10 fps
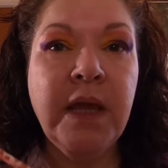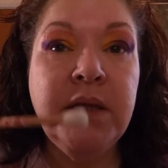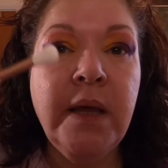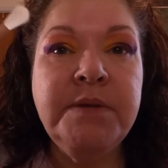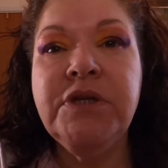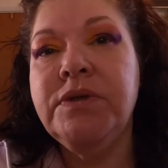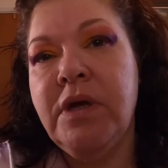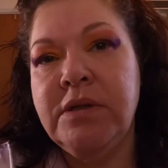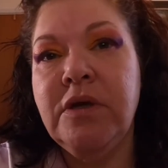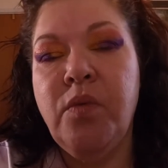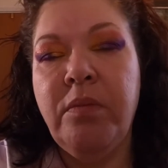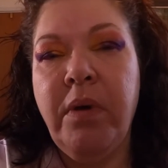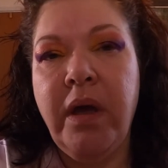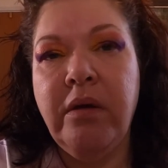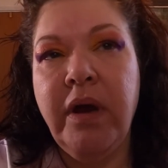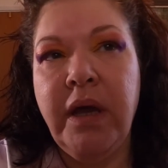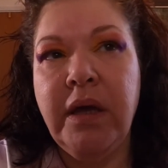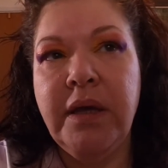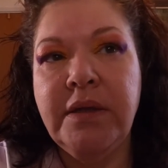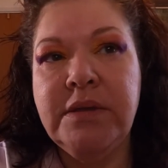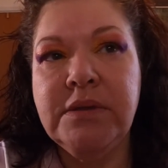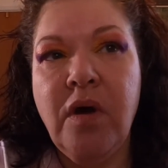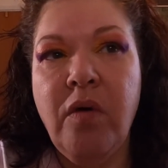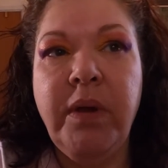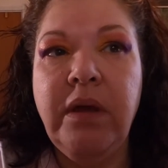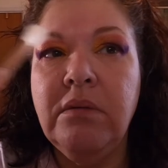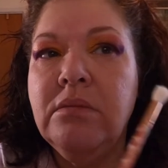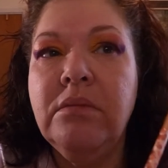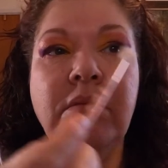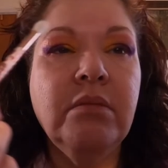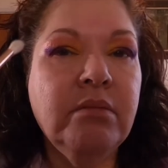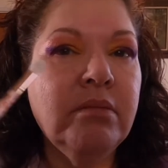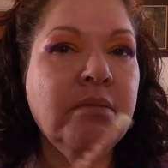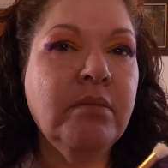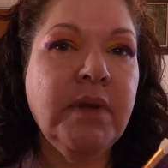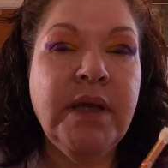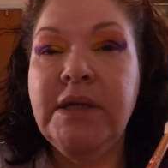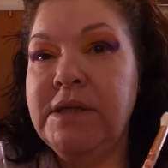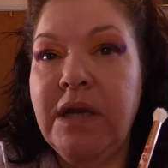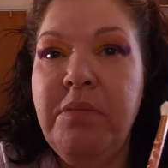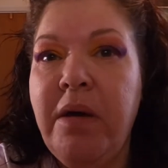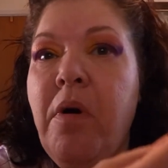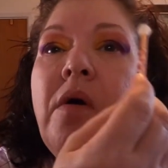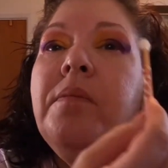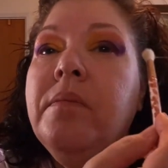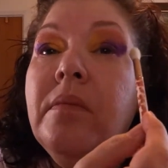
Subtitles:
Debster is also what my grandkids call me instead of Mama.